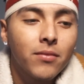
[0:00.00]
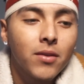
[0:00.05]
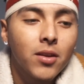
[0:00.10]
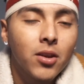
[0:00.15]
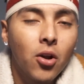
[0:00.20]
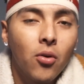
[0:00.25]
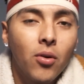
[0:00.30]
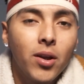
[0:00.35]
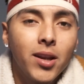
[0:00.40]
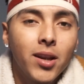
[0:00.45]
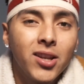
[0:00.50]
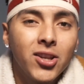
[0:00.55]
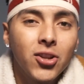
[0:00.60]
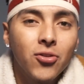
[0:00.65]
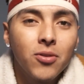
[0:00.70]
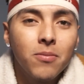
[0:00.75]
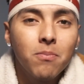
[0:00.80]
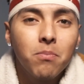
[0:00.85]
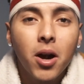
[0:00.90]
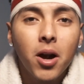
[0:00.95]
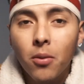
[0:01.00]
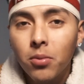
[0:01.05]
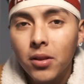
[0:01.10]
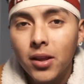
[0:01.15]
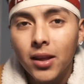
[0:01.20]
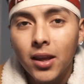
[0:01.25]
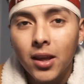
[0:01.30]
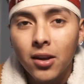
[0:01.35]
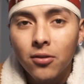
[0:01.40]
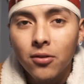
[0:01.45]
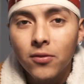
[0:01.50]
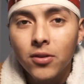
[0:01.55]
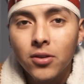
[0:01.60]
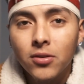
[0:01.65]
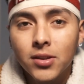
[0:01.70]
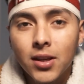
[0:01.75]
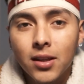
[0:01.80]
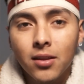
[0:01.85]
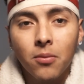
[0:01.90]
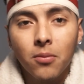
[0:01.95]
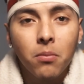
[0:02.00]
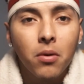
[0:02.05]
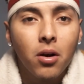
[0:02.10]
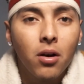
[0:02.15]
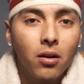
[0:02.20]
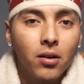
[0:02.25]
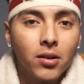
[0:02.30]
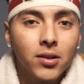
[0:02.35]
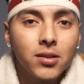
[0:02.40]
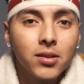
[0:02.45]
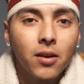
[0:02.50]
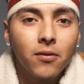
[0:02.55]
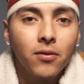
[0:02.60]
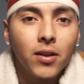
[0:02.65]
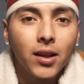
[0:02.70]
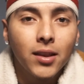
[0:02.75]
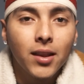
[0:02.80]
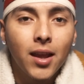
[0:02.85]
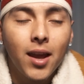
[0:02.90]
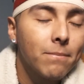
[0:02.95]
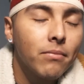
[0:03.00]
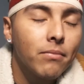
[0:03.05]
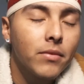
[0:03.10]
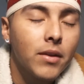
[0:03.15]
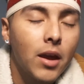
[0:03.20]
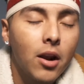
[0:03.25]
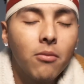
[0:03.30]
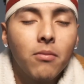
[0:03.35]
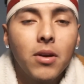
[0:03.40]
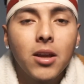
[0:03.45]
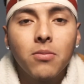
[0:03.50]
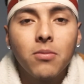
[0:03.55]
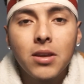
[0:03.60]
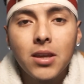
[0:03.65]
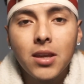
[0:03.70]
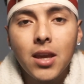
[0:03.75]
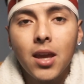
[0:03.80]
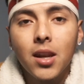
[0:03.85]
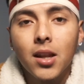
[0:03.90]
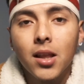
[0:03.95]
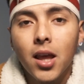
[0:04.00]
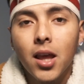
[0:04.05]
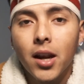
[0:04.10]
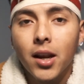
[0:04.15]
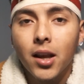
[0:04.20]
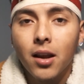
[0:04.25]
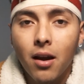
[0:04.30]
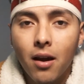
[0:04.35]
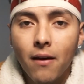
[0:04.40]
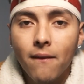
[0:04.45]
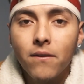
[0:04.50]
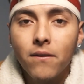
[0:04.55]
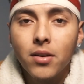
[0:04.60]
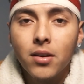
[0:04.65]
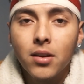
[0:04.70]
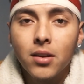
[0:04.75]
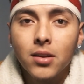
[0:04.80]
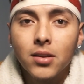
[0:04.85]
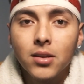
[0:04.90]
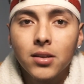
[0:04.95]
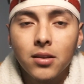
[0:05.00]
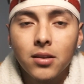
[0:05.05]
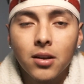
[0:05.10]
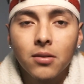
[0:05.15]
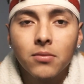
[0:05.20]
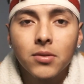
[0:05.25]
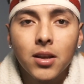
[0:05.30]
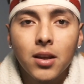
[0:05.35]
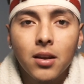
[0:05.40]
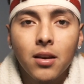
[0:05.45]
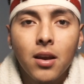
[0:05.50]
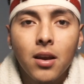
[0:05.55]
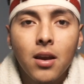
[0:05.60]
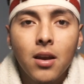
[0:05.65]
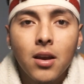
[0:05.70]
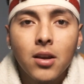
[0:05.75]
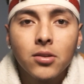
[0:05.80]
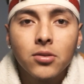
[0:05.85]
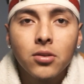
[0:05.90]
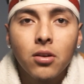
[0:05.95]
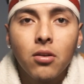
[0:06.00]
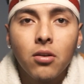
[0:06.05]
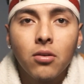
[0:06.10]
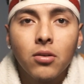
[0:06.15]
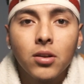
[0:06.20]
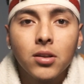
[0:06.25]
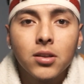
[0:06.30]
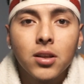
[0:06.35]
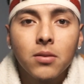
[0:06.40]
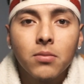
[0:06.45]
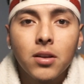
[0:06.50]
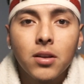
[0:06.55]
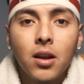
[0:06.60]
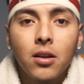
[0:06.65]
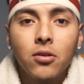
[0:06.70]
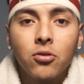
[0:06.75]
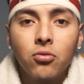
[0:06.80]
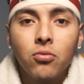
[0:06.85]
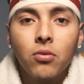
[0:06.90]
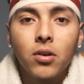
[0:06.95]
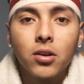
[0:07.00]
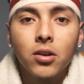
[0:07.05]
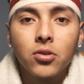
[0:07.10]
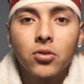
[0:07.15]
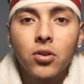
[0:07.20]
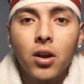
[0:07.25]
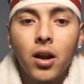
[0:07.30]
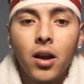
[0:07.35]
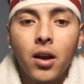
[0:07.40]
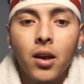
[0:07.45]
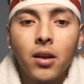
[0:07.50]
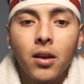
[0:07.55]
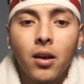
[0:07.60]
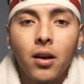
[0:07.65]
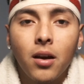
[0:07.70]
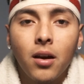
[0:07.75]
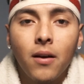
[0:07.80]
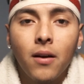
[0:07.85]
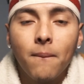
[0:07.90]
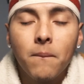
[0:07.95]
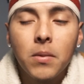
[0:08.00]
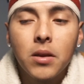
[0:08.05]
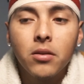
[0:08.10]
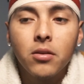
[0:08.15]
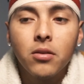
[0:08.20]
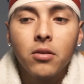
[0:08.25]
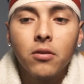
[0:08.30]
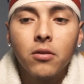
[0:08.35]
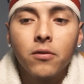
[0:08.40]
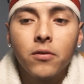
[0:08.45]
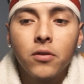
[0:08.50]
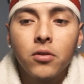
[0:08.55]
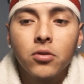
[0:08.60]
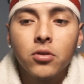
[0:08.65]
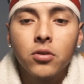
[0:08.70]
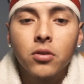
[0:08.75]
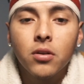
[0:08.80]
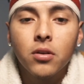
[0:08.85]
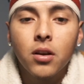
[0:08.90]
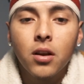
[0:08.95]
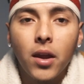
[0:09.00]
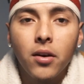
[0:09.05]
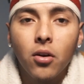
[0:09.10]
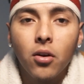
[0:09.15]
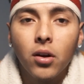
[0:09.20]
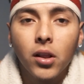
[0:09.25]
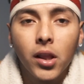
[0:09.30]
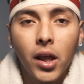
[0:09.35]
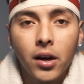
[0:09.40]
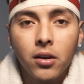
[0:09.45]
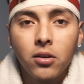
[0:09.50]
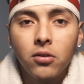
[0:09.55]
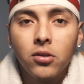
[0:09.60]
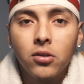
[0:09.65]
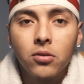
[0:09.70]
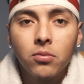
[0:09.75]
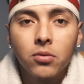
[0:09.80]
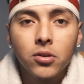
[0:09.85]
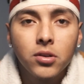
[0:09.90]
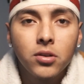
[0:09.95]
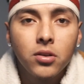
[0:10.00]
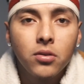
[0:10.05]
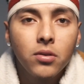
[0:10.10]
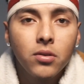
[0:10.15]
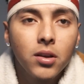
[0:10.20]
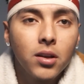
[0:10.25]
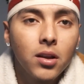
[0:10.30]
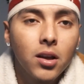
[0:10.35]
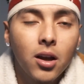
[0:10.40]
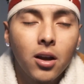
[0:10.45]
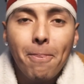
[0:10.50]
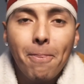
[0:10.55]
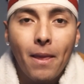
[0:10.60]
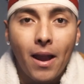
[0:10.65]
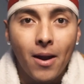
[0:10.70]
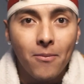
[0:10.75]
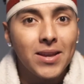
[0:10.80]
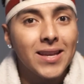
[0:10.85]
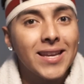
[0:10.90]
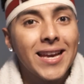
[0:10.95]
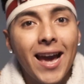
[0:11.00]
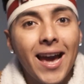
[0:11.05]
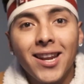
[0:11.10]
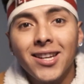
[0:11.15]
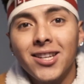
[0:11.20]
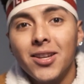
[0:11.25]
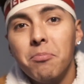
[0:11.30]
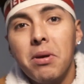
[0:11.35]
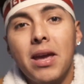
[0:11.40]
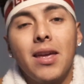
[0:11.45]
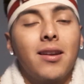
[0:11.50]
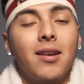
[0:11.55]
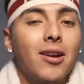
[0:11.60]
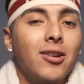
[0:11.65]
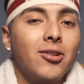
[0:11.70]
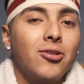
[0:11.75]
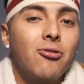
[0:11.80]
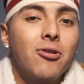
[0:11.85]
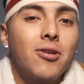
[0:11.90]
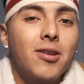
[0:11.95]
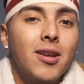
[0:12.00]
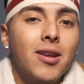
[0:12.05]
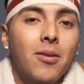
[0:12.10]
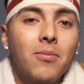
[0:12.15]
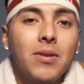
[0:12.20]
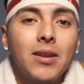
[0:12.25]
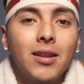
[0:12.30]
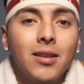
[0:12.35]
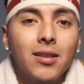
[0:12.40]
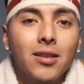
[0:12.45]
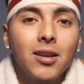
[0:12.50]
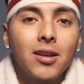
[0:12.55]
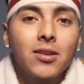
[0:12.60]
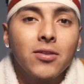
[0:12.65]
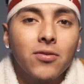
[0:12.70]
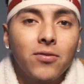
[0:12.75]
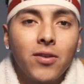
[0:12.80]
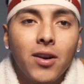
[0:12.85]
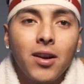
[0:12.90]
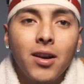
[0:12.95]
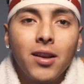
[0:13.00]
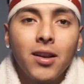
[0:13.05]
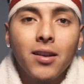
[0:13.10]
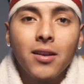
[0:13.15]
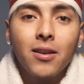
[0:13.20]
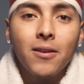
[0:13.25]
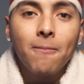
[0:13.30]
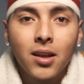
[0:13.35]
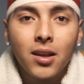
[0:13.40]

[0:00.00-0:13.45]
going and doing public interviews at the mall and stuff like that. That'll make me gain a lot of confidence, you know what I'm saying? So it's something I do want to try in the near future. I know a lot of YouTubers do it. I've been kind of debating on doing it. I mean, it looks fun